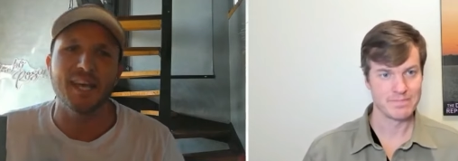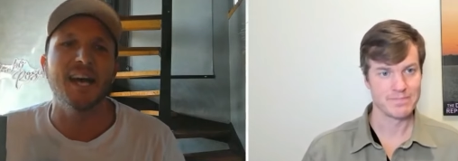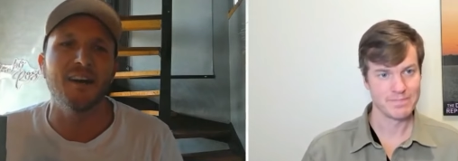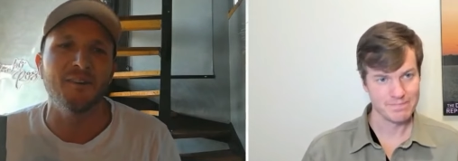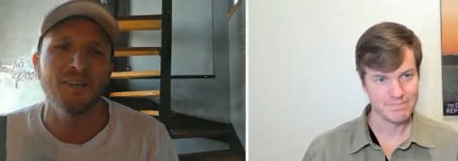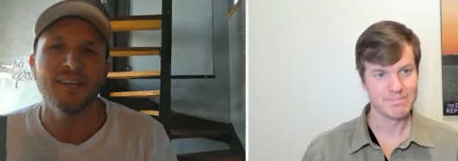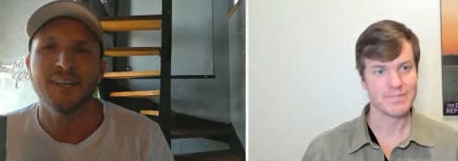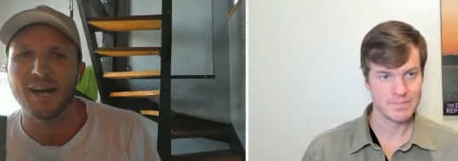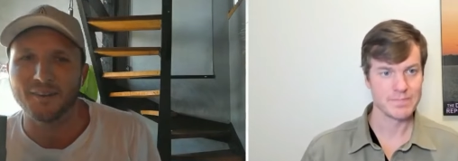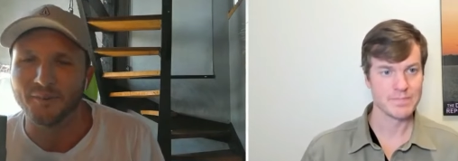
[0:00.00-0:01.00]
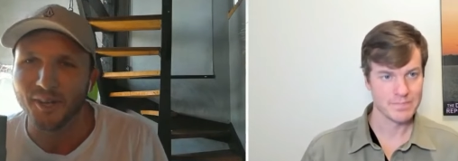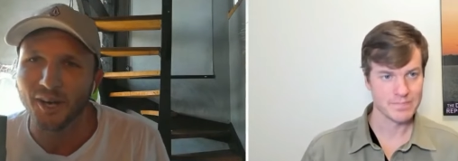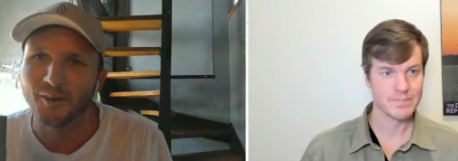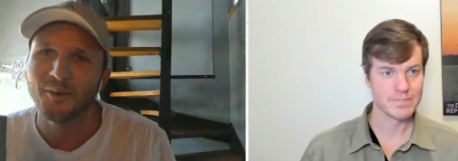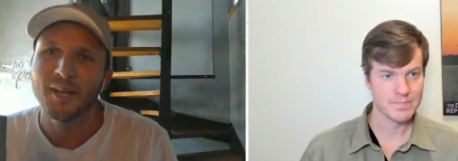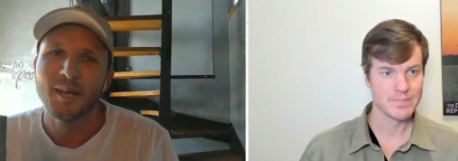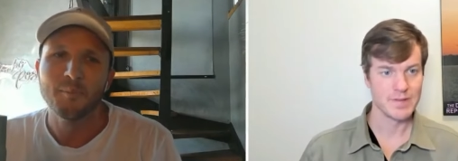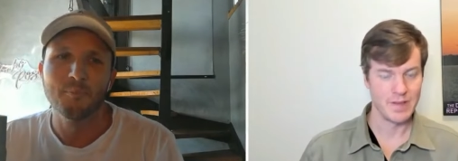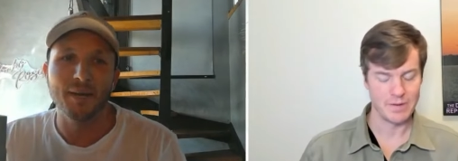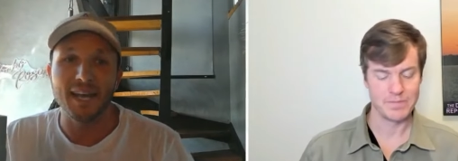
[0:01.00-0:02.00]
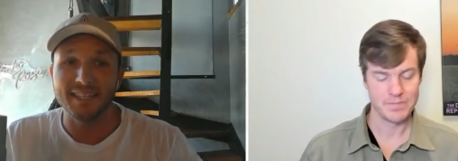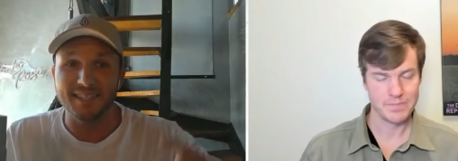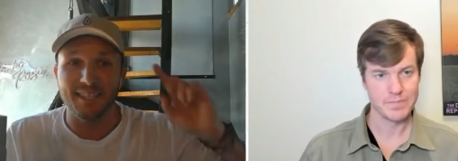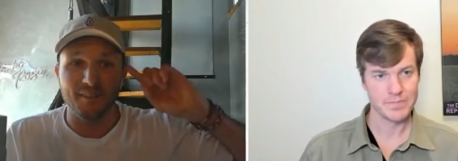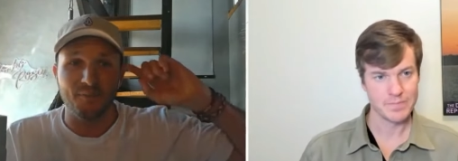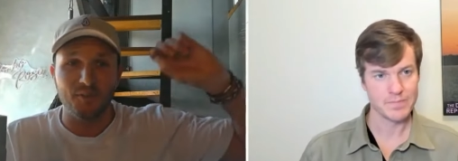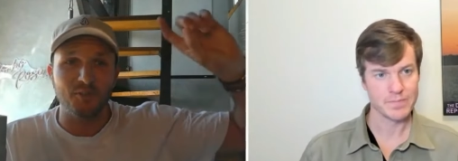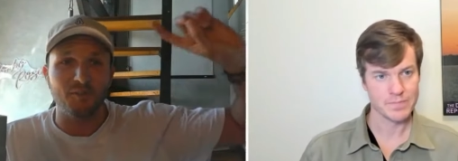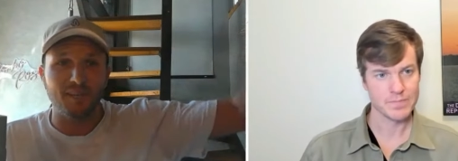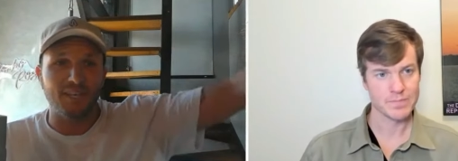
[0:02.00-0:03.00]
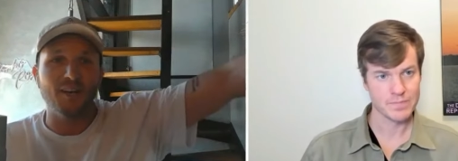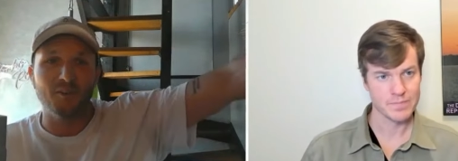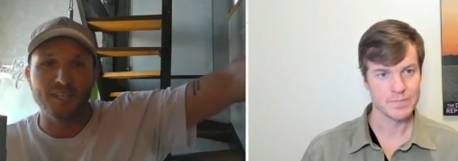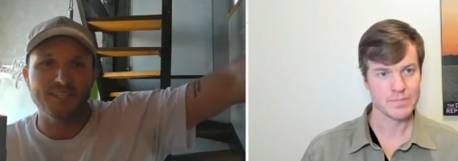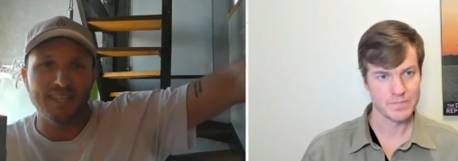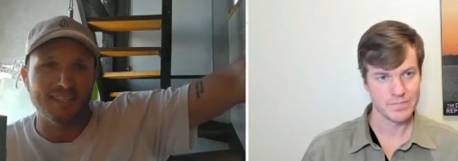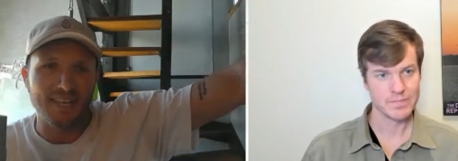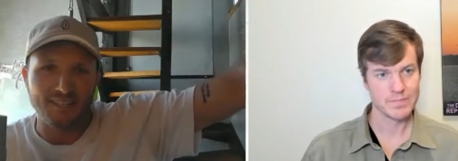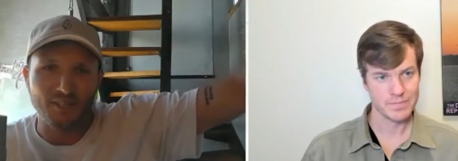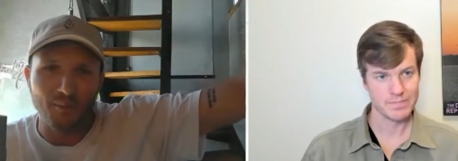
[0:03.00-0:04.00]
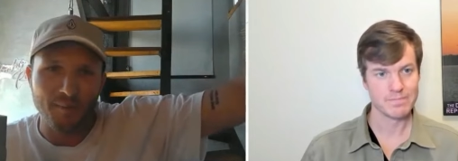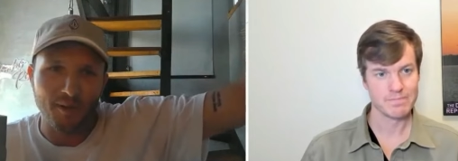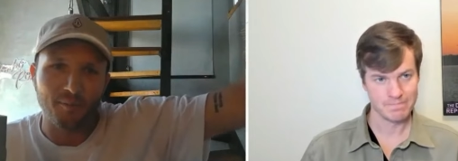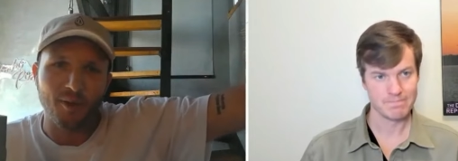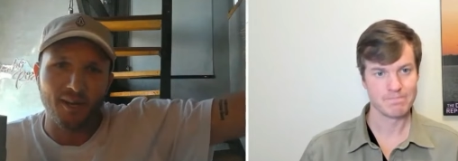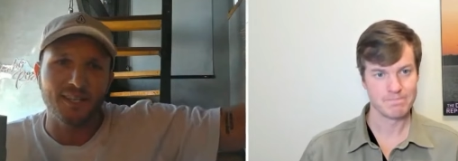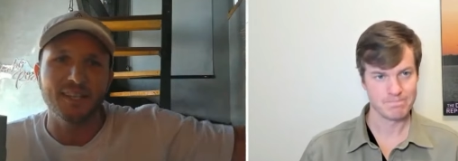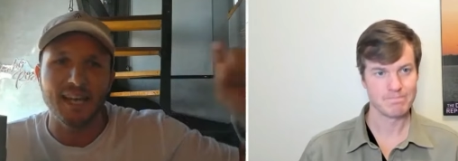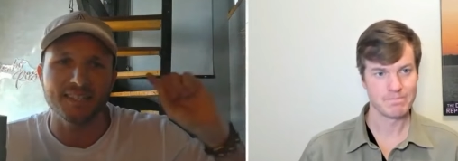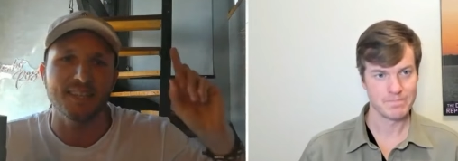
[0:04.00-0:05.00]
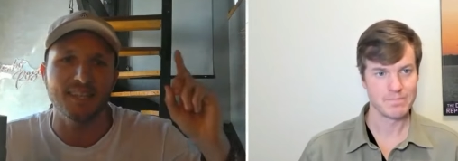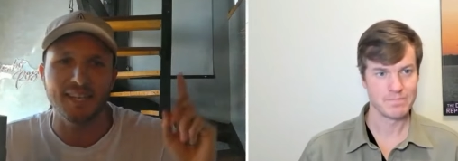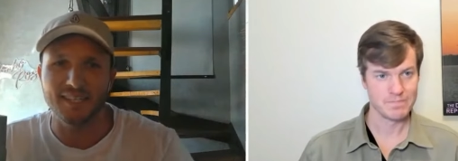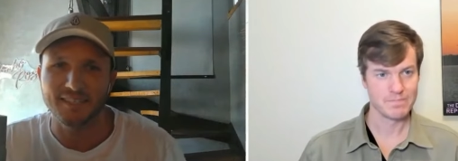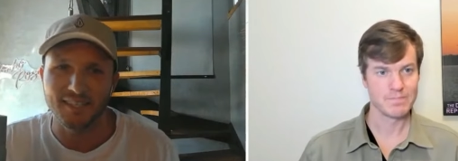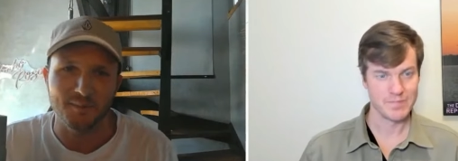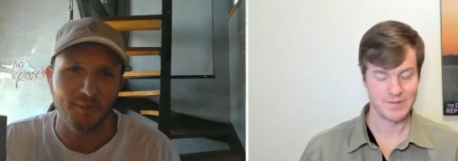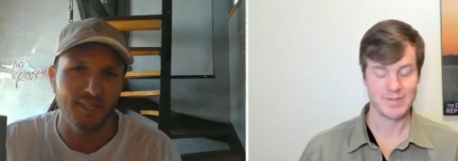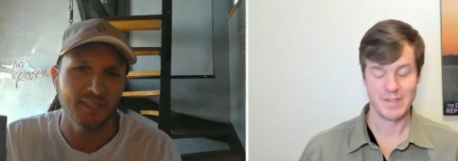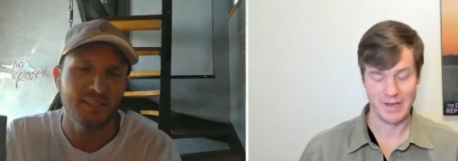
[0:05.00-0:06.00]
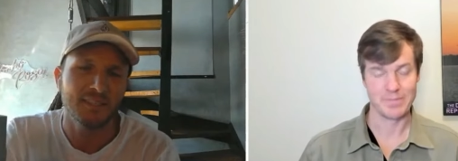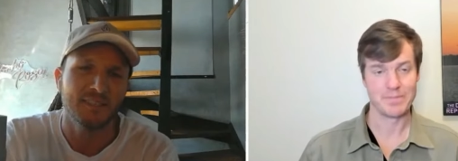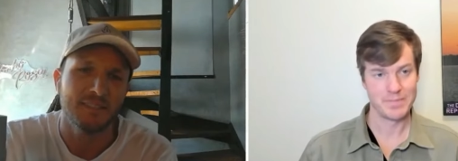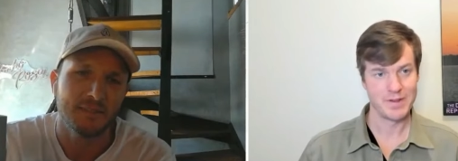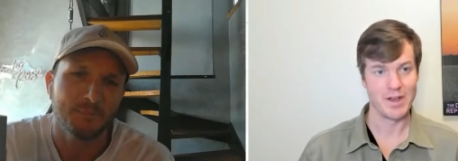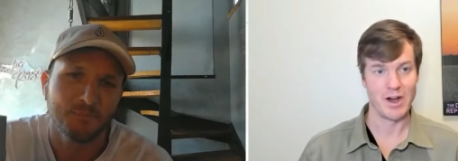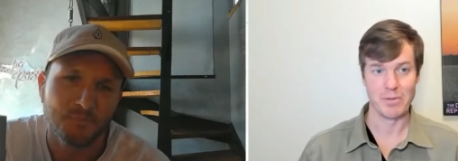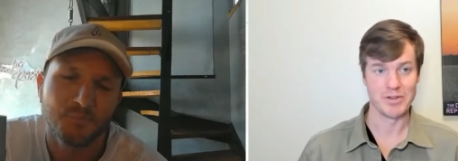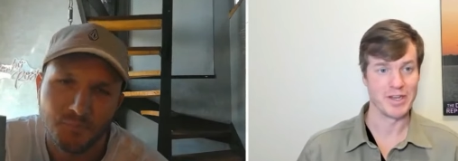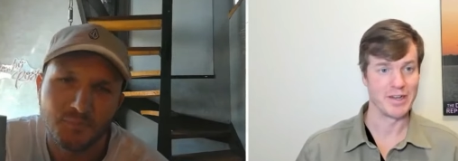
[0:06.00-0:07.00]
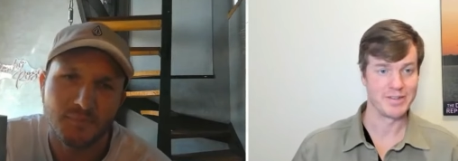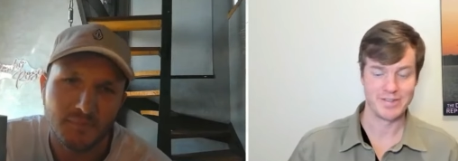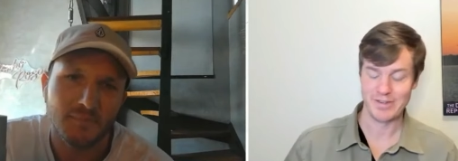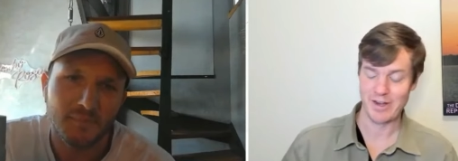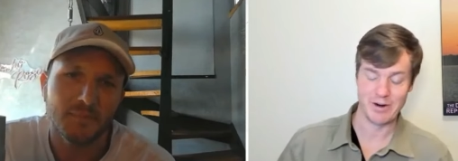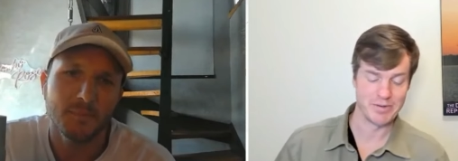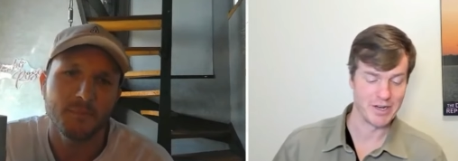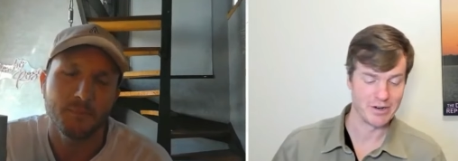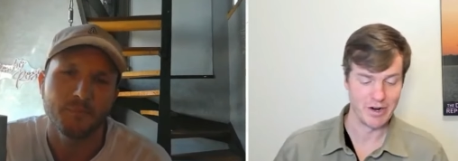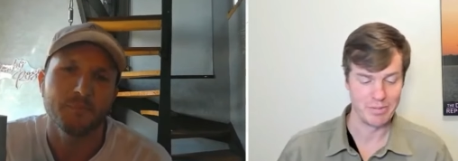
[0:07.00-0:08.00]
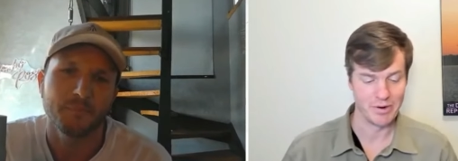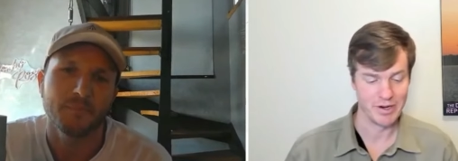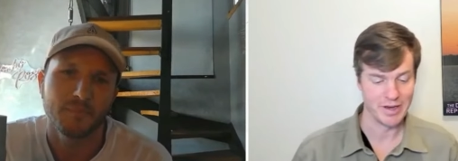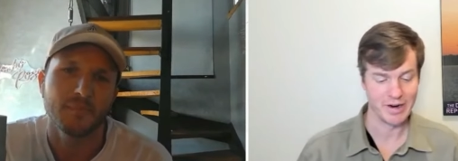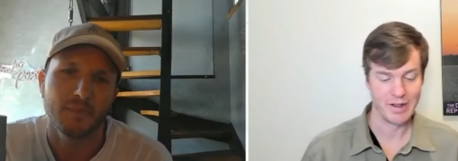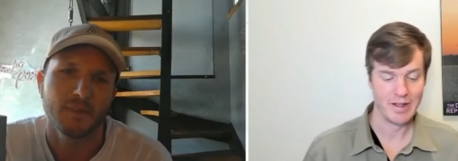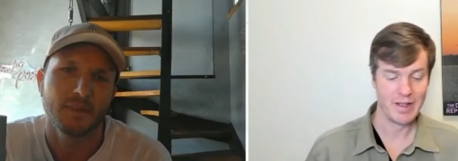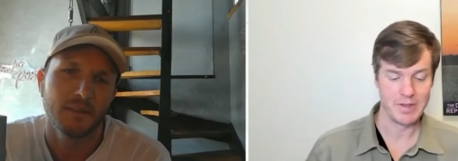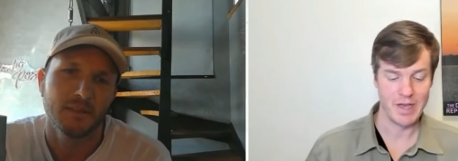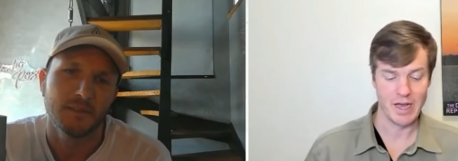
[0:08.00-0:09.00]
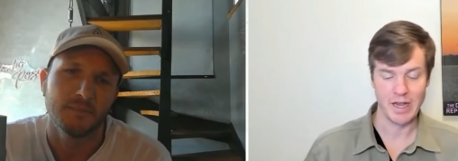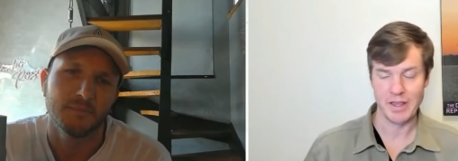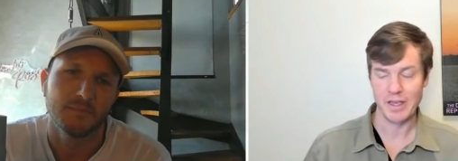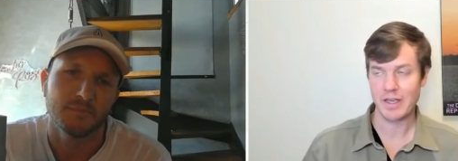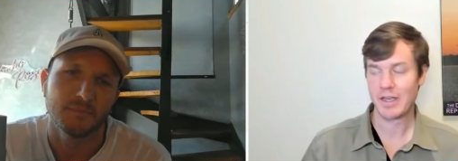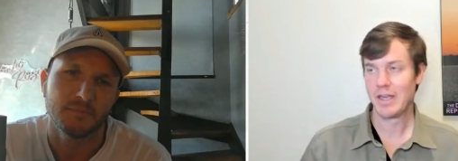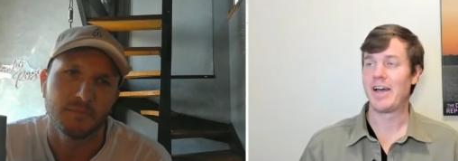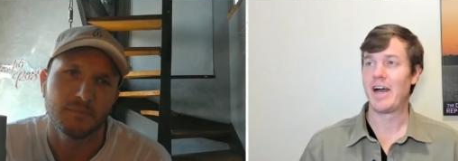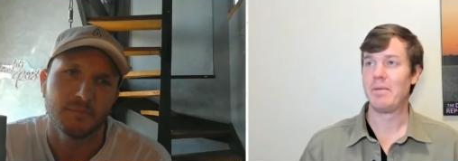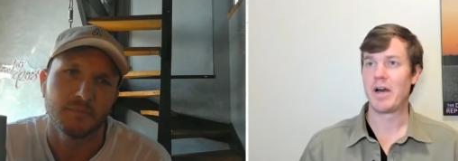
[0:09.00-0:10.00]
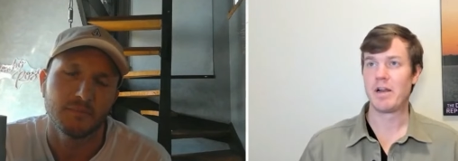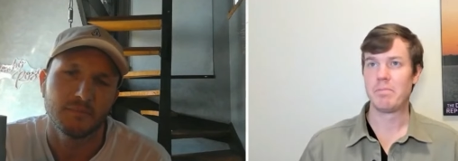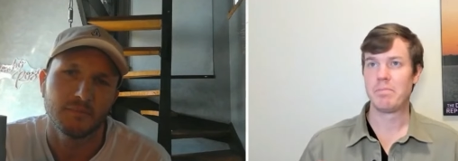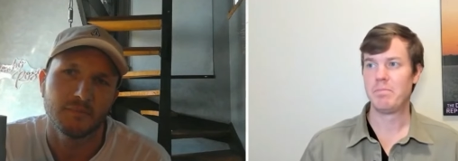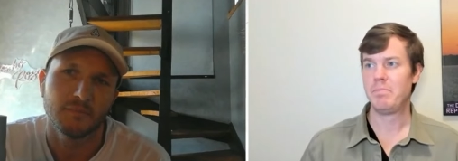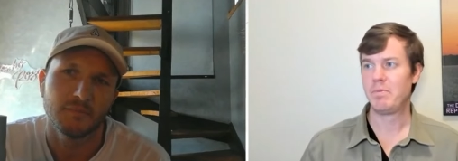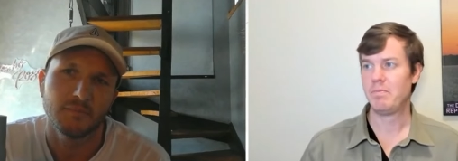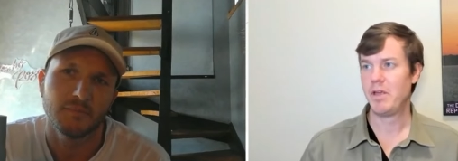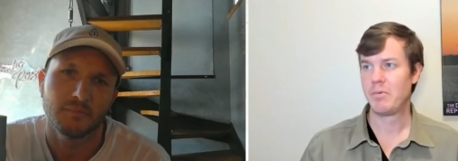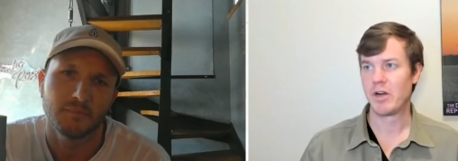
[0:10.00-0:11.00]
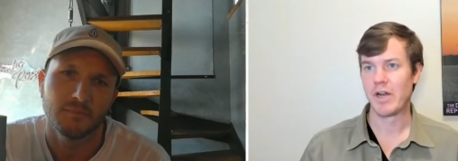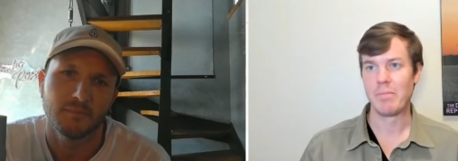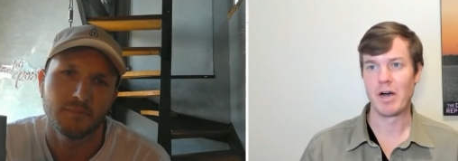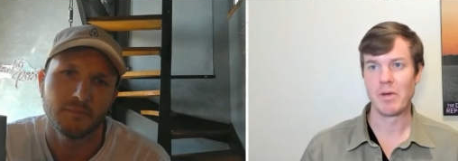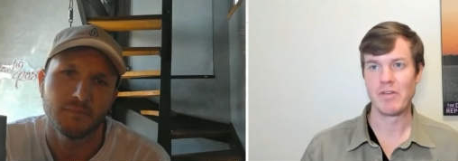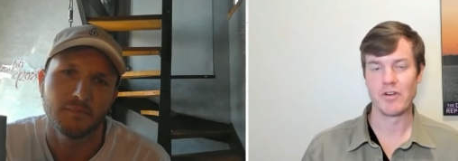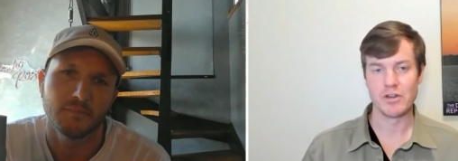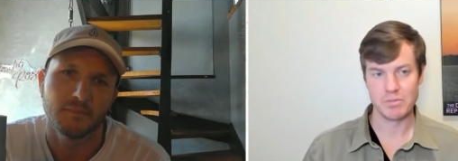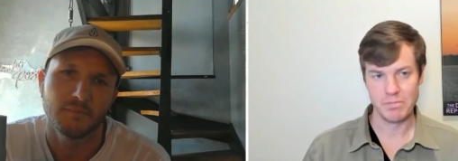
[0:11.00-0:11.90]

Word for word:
Speaker 1: now? I don't know. Yep. But I see the future of like, oh, this thing is actually a way better product. And that's the thing that excites me.
Speaker 2: Yeah. 100%. 100%. Great point there. Yeah. And I think I'm not a meme coin. I bought my first